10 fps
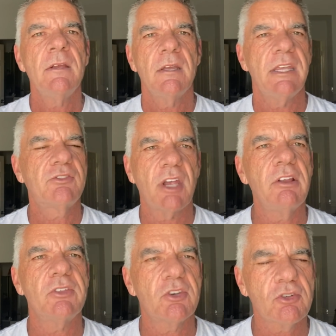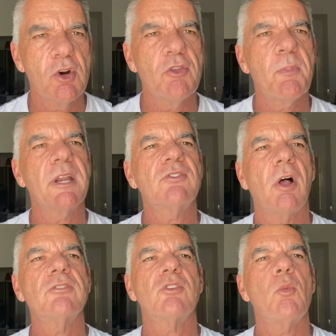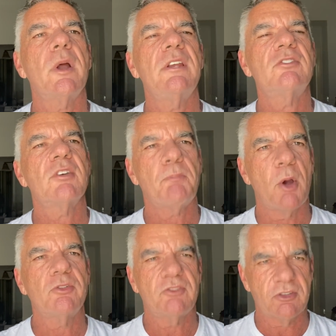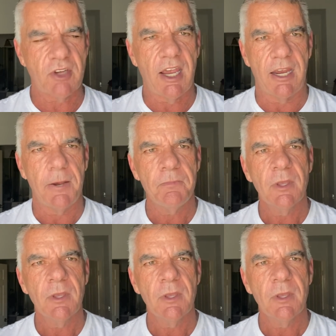he's telling the truth, but it's also what he's supposed to say.